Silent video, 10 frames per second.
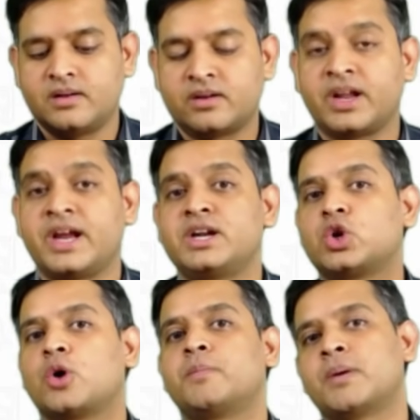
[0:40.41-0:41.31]

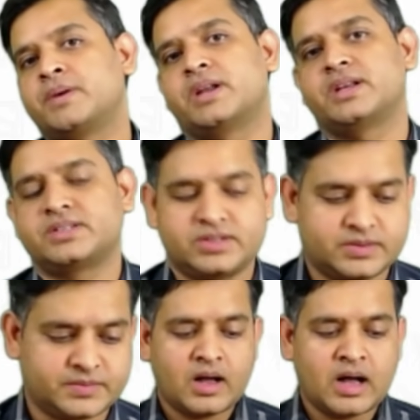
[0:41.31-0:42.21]
raindrop appearance.
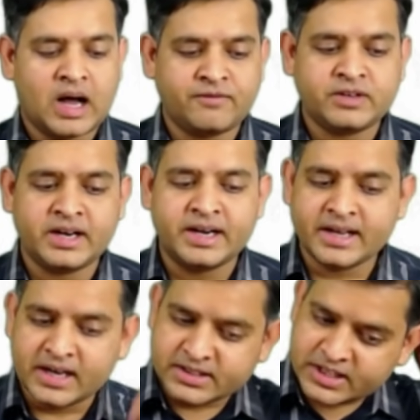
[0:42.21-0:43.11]
After
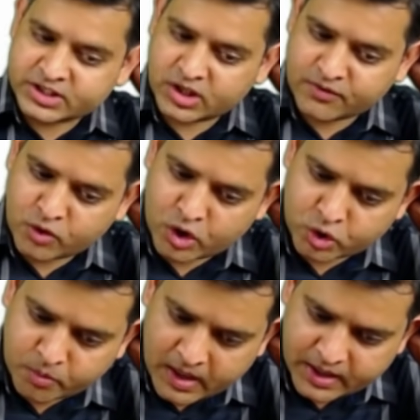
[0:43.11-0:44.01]
radical resection of
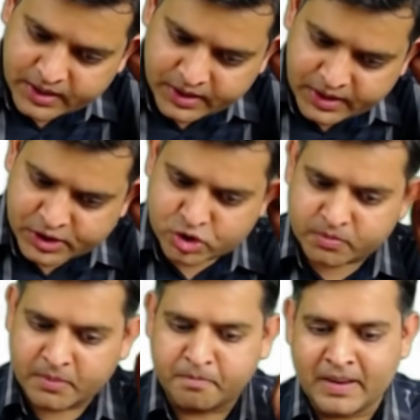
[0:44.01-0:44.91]
chordoma, it should
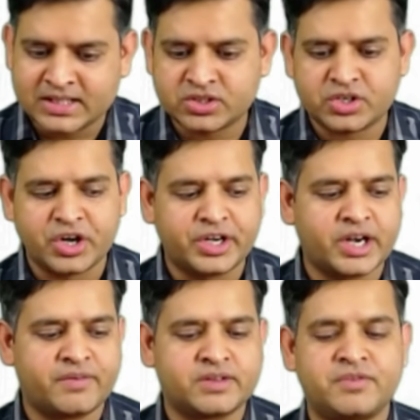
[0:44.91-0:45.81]
be best
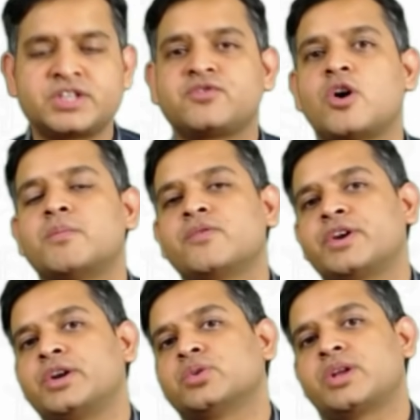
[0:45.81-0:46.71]
treated with which form of
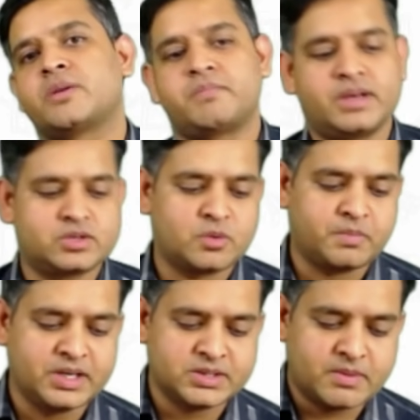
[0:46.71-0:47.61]
radiotherapy? So
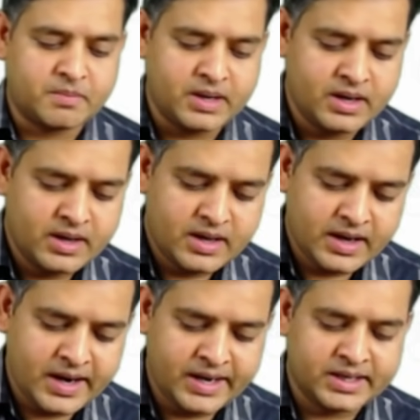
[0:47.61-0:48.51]
please remember,
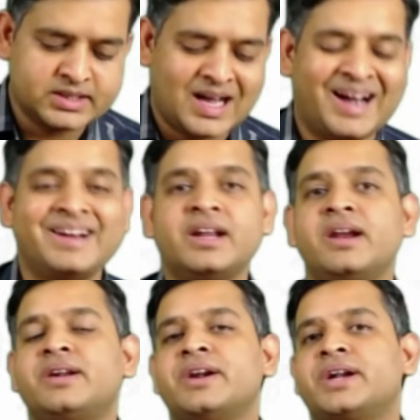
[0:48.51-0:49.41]
it is
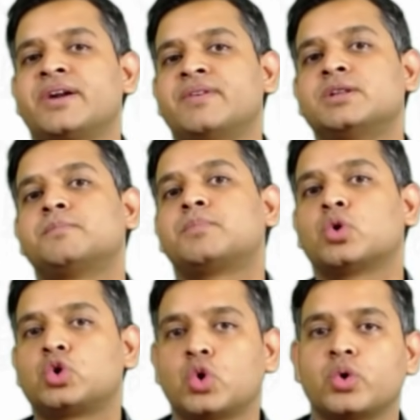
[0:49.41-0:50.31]
ideally treated with
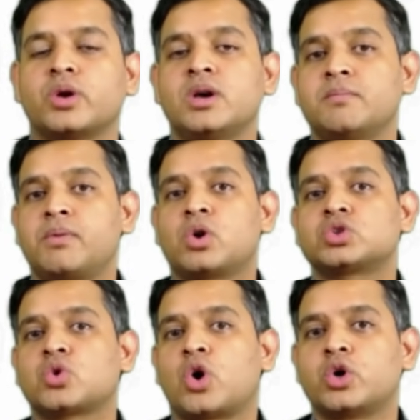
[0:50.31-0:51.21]
proton,
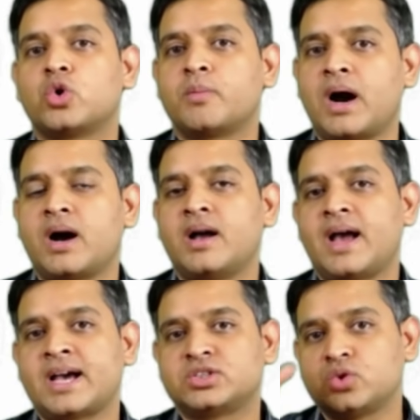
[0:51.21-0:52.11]
because chordoma,
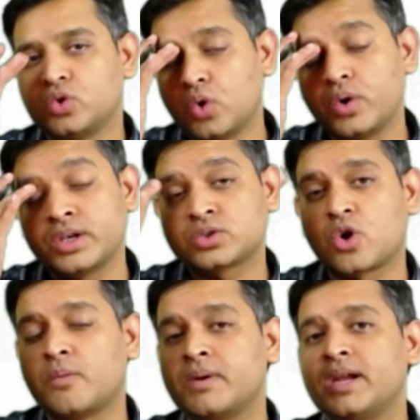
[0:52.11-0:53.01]
as you know, is
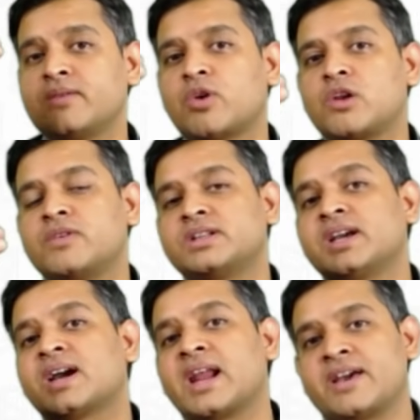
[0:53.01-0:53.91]
commonly involving
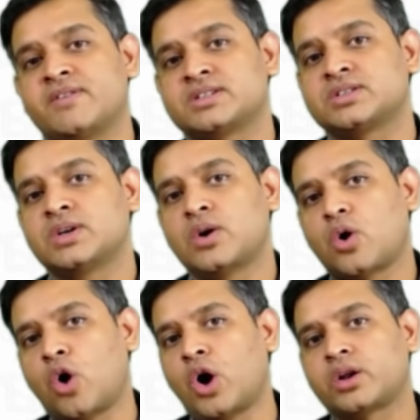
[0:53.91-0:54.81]
the clivus
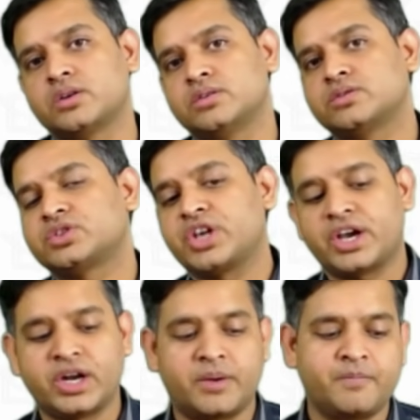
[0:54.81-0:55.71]
or
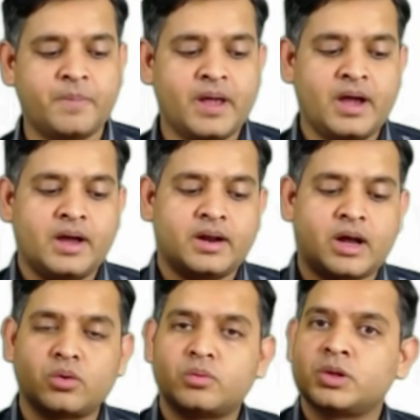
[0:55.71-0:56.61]
sacrum.
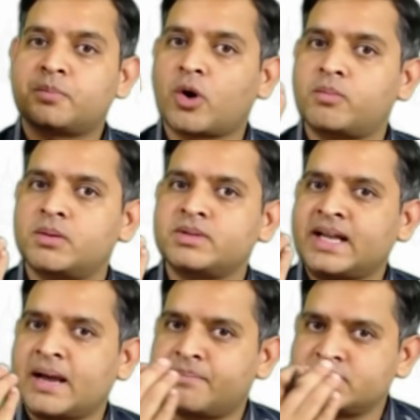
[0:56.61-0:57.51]
Now, the problem that
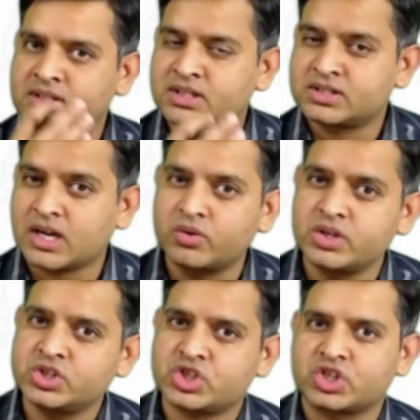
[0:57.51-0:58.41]
happens is the
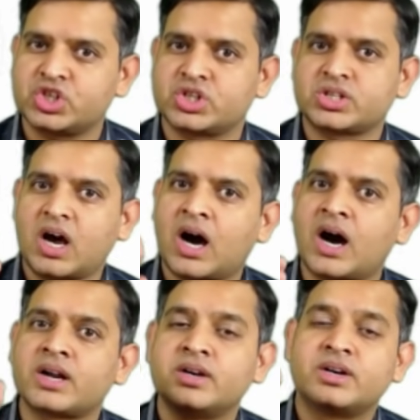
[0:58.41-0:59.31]
surrounding structures
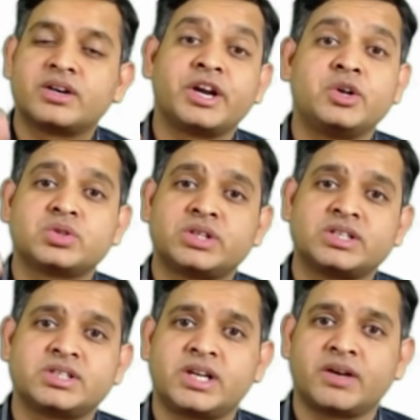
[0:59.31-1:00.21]
are
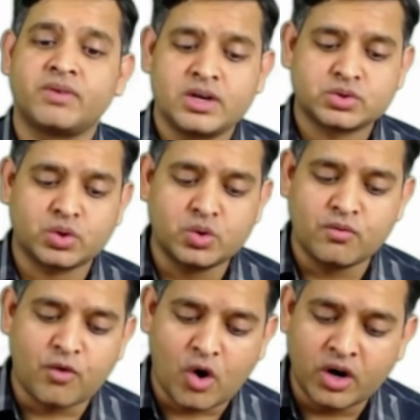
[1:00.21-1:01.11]
radiosensitive. So you
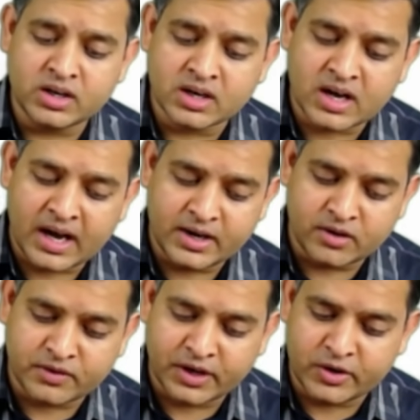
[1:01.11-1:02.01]
want a kind
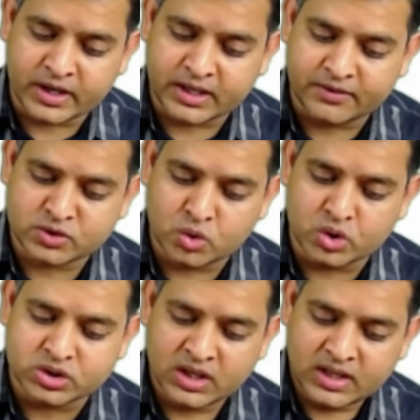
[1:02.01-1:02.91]
of radioactive
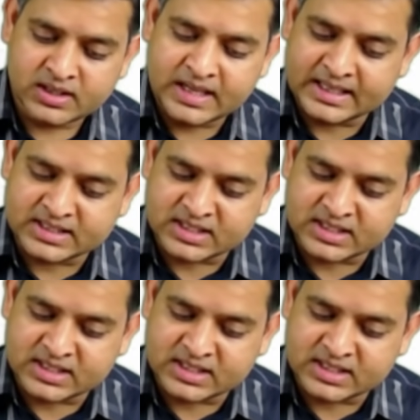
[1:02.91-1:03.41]
source that is